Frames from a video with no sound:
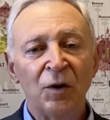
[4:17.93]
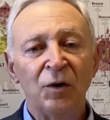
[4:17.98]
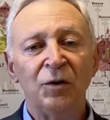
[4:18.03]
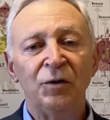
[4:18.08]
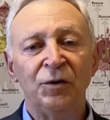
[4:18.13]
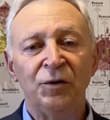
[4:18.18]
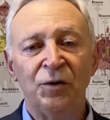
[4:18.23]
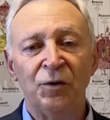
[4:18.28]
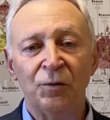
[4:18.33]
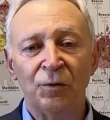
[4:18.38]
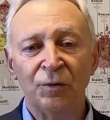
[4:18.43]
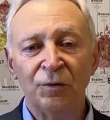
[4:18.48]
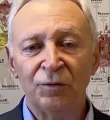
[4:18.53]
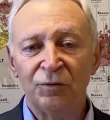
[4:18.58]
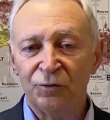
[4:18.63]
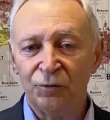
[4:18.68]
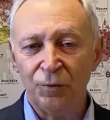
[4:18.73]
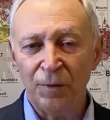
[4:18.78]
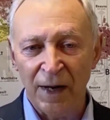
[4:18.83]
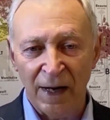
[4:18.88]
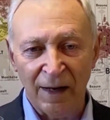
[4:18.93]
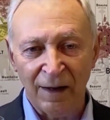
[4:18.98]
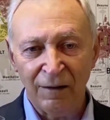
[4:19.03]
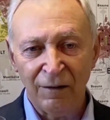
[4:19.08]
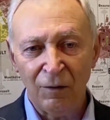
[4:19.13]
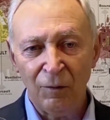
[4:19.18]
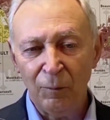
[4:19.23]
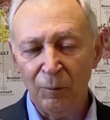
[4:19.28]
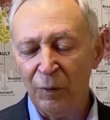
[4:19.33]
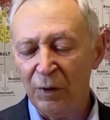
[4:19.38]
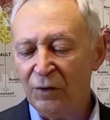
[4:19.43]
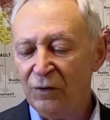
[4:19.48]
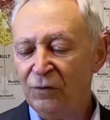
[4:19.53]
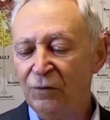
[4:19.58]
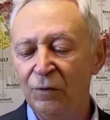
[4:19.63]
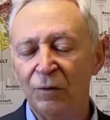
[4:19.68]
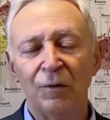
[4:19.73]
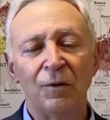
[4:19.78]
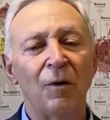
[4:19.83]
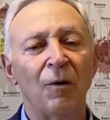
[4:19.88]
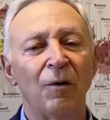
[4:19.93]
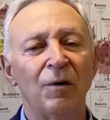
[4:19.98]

You drink, but you